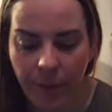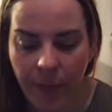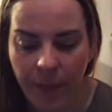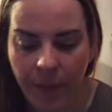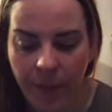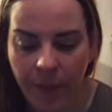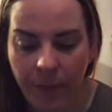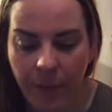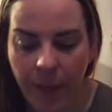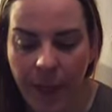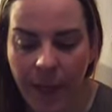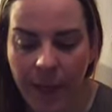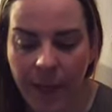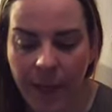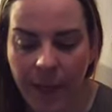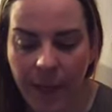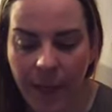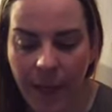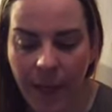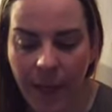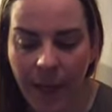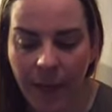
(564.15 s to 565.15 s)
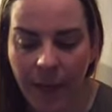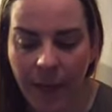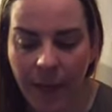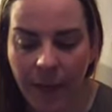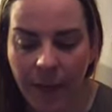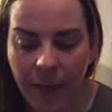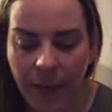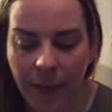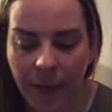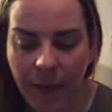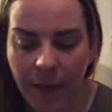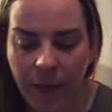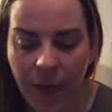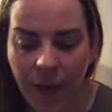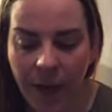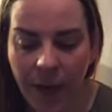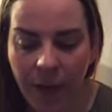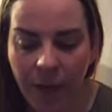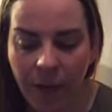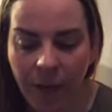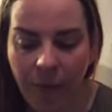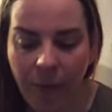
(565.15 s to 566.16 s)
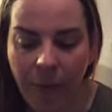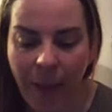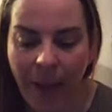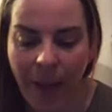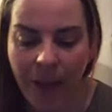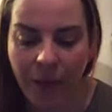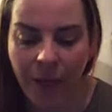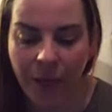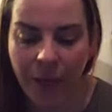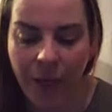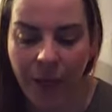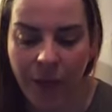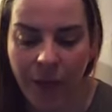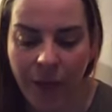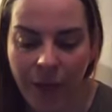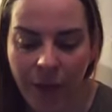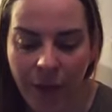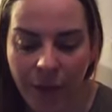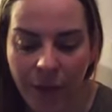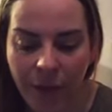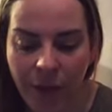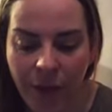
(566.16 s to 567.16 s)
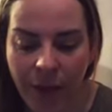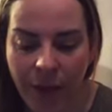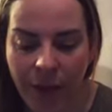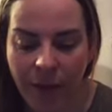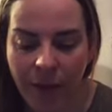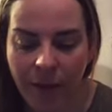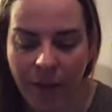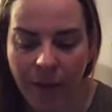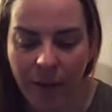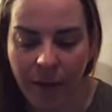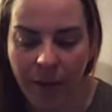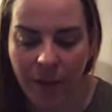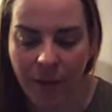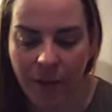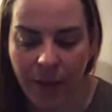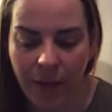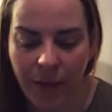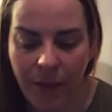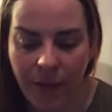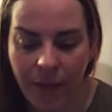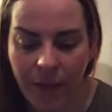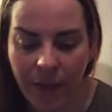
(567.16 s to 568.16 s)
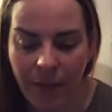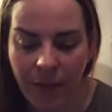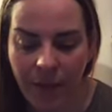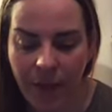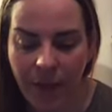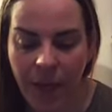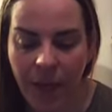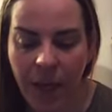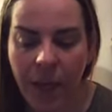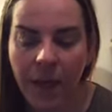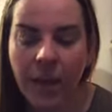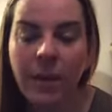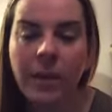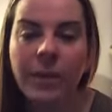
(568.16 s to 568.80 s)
Swadhisthana, the chakra of passion and strength and creativity.